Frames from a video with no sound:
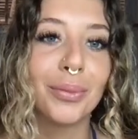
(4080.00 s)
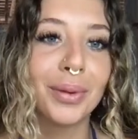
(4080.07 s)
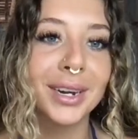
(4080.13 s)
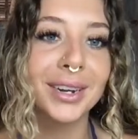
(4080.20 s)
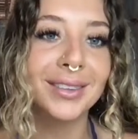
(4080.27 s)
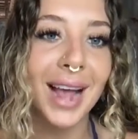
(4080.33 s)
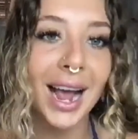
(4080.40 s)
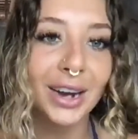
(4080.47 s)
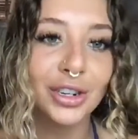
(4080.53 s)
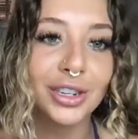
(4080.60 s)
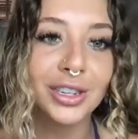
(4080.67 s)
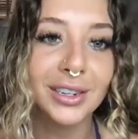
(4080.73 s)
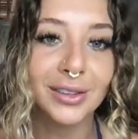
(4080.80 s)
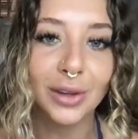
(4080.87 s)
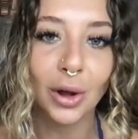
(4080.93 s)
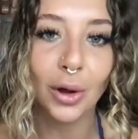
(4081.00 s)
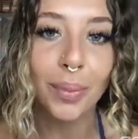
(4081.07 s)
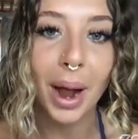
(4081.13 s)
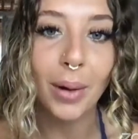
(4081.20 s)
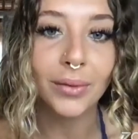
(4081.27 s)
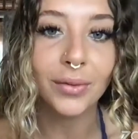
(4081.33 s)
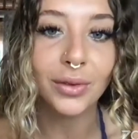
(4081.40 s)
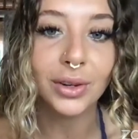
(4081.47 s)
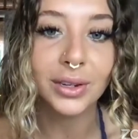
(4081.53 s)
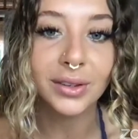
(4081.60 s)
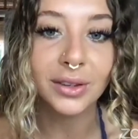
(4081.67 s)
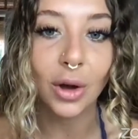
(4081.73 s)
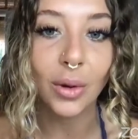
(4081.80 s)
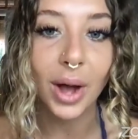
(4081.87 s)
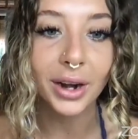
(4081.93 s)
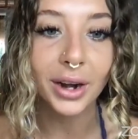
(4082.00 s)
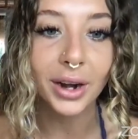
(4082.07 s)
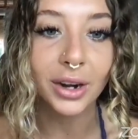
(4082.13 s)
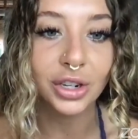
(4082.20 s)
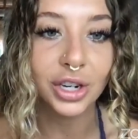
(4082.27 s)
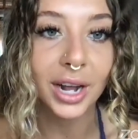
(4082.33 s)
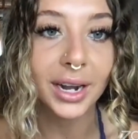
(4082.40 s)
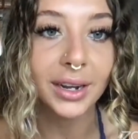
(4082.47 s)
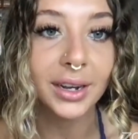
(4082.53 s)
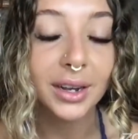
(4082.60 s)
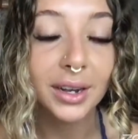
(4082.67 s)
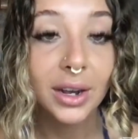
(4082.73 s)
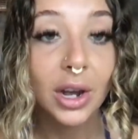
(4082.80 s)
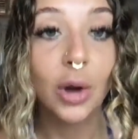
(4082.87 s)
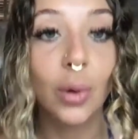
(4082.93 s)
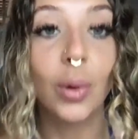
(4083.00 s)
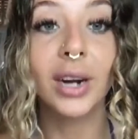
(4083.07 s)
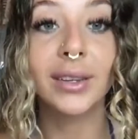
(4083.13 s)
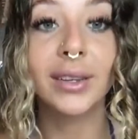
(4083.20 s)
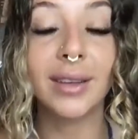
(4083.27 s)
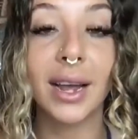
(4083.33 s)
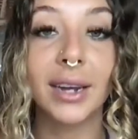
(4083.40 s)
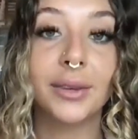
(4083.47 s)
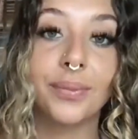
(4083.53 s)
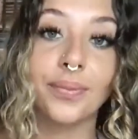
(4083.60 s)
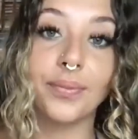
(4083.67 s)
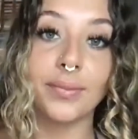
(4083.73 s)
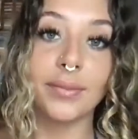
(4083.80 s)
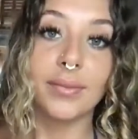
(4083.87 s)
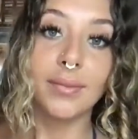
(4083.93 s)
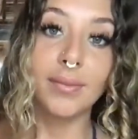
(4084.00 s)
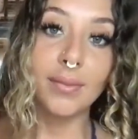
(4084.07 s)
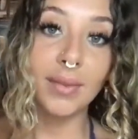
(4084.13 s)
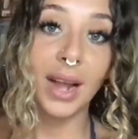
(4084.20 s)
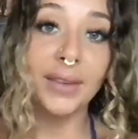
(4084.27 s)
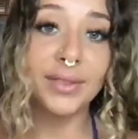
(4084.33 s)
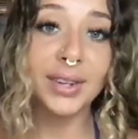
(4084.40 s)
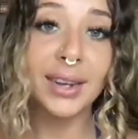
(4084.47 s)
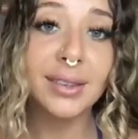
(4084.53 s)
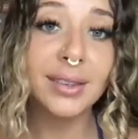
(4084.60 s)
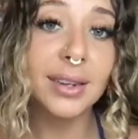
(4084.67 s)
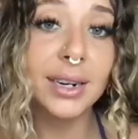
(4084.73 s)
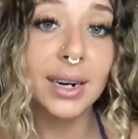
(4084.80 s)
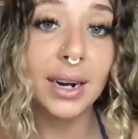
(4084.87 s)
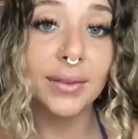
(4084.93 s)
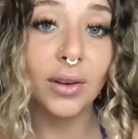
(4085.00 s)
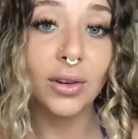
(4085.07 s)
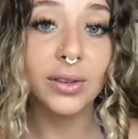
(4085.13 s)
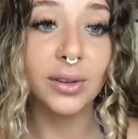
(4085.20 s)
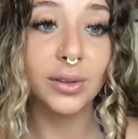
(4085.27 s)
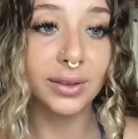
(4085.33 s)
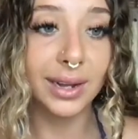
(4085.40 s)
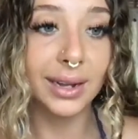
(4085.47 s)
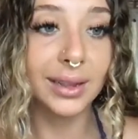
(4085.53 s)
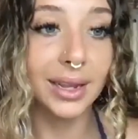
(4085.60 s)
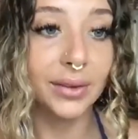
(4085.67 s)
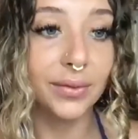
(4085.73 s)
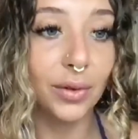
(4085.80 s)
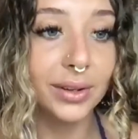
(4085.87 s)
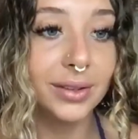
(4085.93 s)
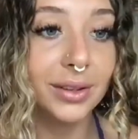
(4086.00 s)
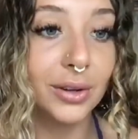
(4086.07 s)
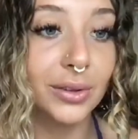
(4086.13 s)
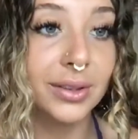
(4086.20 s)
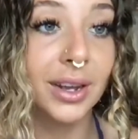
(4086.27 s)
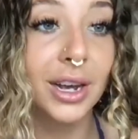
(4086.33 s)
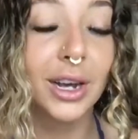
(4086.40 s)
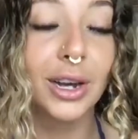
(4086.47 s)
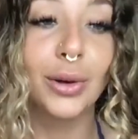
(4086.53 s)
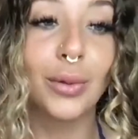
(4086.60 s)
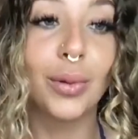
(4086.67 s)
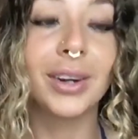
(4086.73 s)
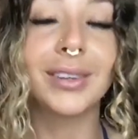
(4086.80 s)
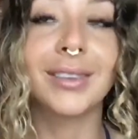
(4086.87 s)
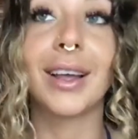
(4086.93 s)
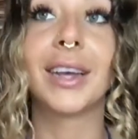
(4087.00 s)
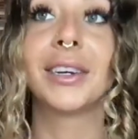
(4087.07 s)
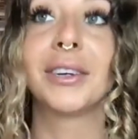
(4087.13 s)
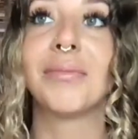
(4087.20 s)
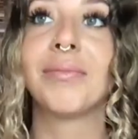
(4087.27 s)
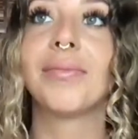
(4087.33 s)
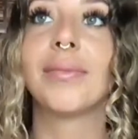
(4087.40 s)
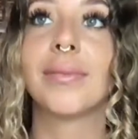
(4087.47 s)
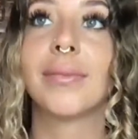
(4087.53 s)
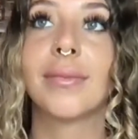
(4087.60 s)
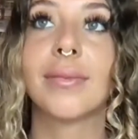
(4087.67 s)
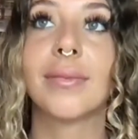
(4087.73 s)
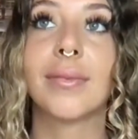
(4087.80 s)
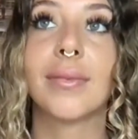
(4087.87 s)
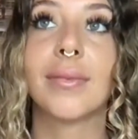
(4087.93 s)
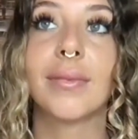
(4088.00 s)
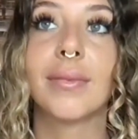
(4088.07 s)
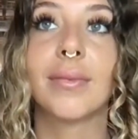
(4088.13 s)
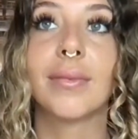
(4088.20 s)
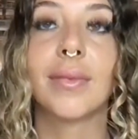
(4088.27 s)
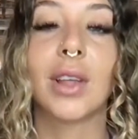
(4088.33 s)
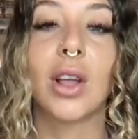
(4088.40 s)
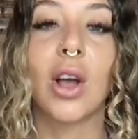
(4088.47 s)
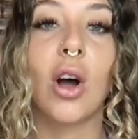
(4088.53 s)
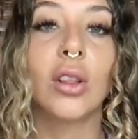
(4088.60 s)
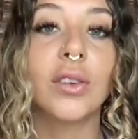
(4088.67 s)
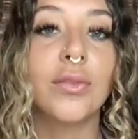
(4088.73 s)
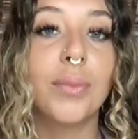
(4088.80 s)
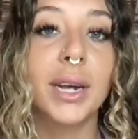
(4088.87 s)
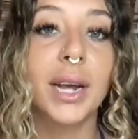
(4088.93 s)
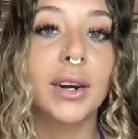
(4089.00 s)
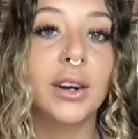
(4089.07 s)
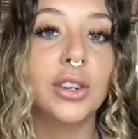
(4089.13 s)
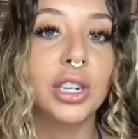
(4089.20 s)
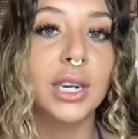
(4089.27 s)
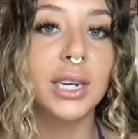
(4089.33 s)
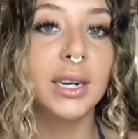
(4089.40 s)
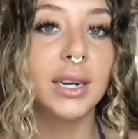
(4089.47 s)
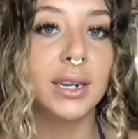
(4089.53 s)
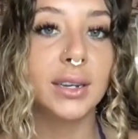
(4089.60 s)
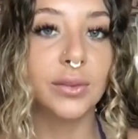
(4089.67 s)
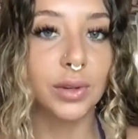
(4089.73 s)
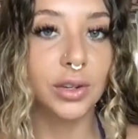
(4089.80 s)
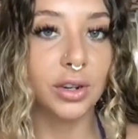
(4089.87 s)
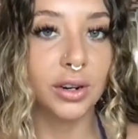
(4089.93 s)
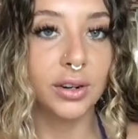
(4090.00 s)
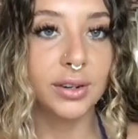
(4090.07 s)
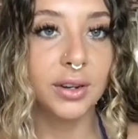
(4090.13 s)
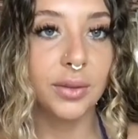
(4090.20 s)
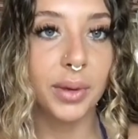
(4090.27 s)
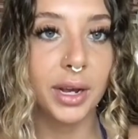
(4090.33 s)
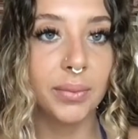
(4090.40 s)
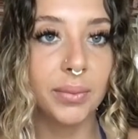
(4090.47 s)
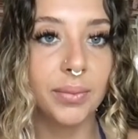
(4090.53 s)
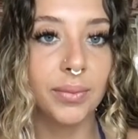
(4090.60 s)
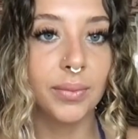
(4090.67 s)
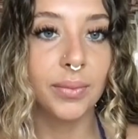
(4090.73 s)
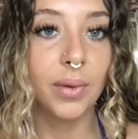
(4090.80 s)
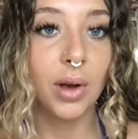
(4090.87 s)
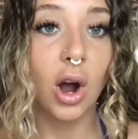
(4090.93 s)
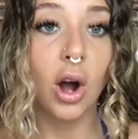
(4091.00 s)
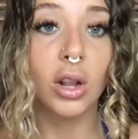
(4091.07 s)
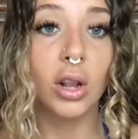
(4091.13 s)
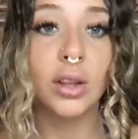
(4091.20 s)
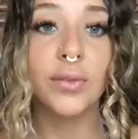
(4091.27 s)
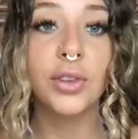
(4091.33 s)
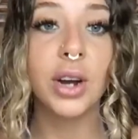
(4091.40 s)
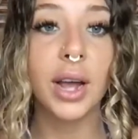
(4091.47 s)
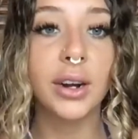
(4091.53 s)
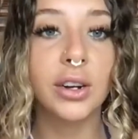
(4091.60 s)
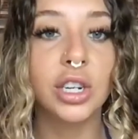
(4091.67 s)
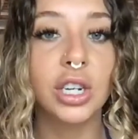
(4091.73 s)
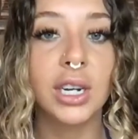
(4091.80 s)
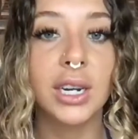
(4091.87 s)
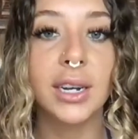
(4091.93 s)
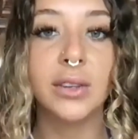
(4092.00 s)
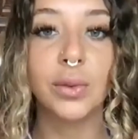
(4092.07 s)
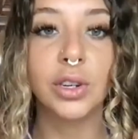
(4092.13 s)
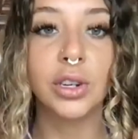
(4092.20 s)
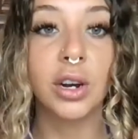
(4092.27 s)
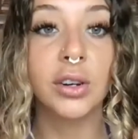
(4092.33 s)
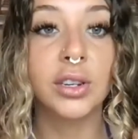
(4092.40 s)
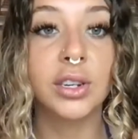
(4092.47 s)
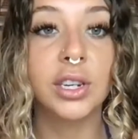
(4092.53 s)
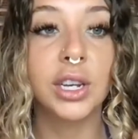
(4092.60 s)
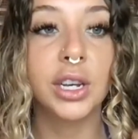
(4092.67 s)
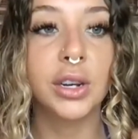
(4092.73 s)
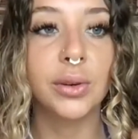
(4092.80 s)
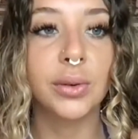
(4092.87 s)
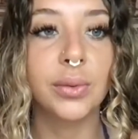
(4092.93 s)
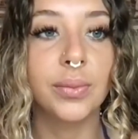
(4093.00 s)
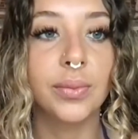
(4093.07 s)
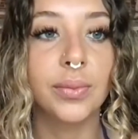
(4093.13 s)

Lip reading: but it's actually so powerful and so energetic, where it's like, I've texted it, I've also sent like voice notes, where it's like, all of my energy is returned to me. All of your energy is returned to you.